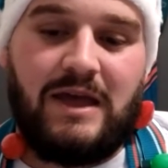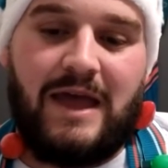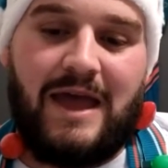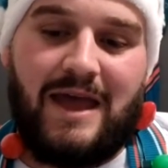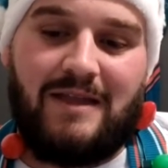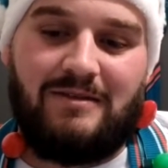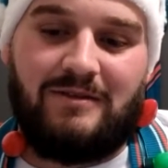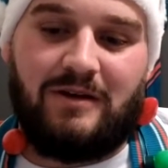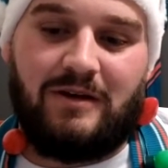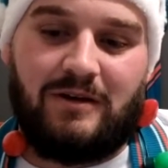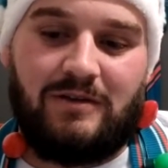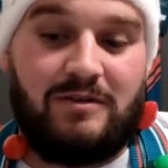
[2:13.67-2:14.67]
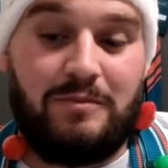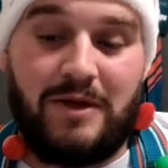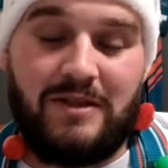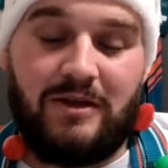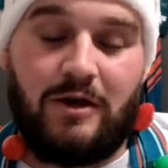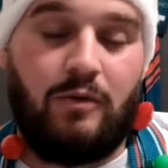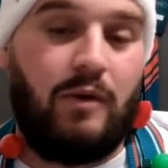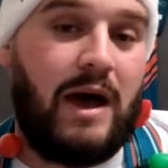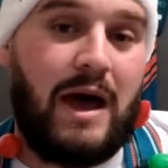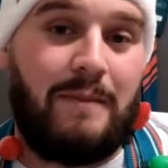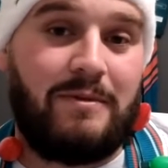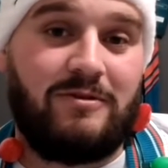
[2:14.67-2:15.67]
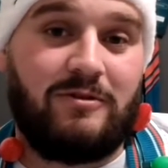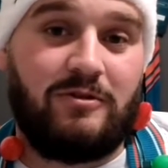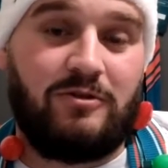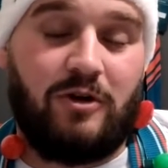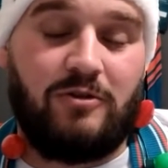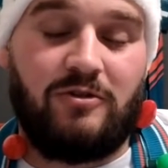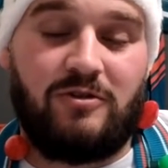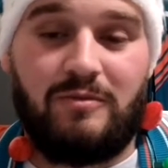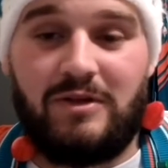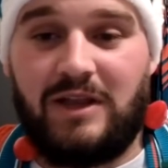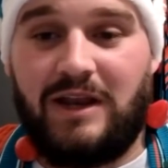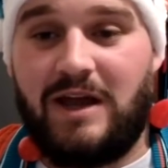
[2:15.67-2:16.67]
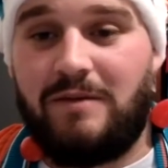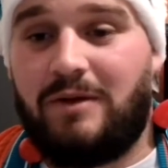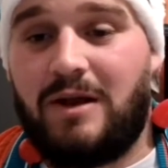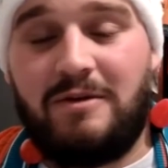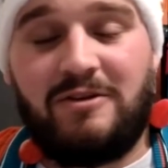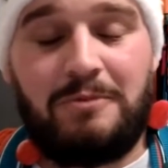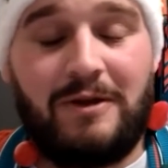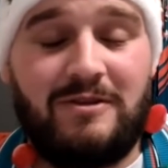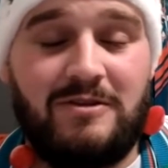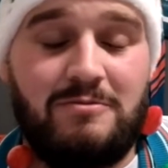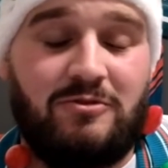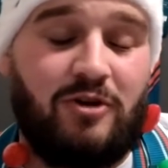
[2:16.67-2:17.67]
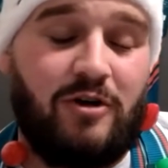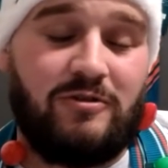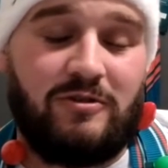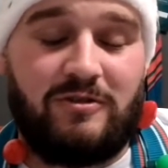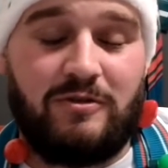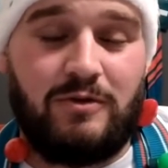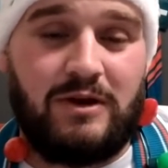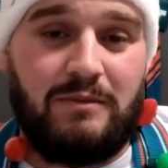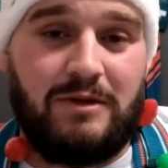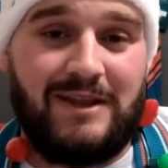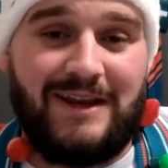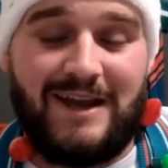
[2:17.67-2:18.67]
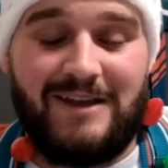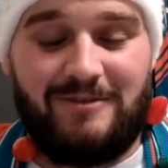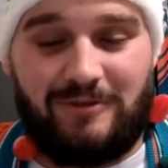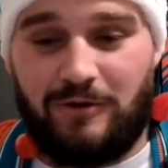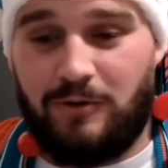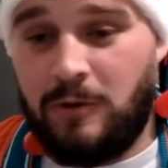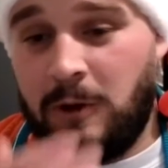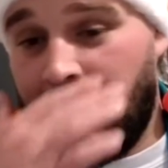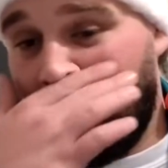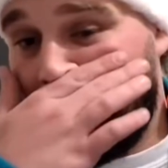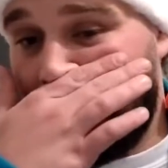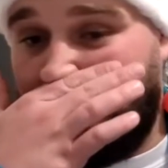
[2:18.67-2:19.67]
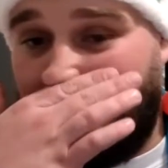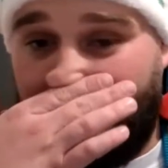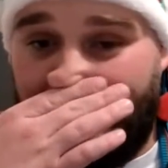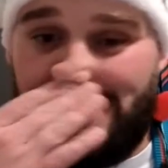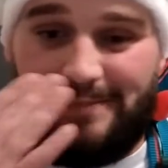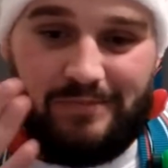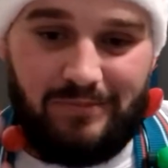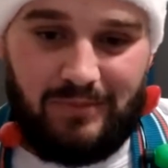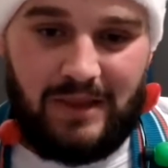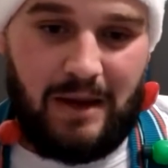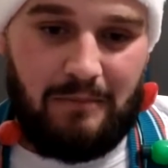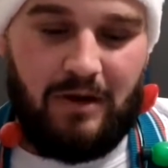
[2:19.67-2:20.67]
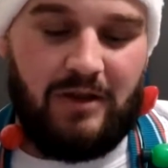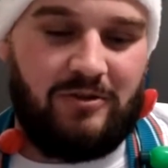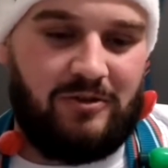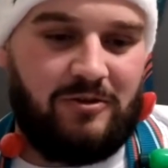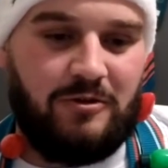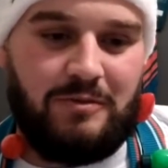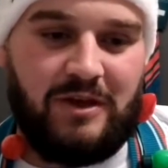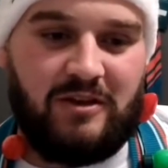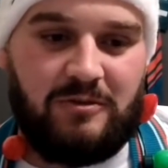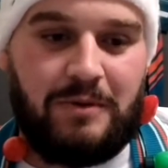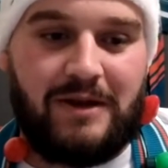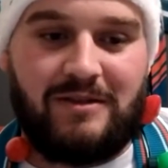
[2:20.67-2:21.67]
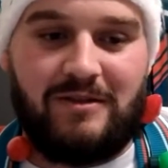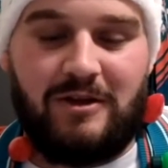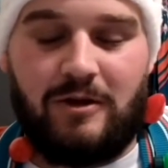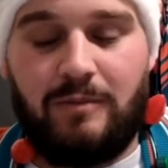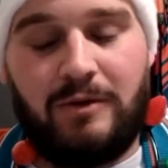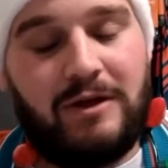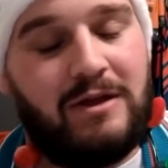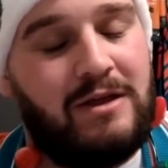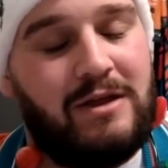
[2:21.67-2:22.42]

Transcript: and depending on what happens to the Chargers on Monday night. But I'm expecting the Chargers to win on Monday night, so not much to be expected there. But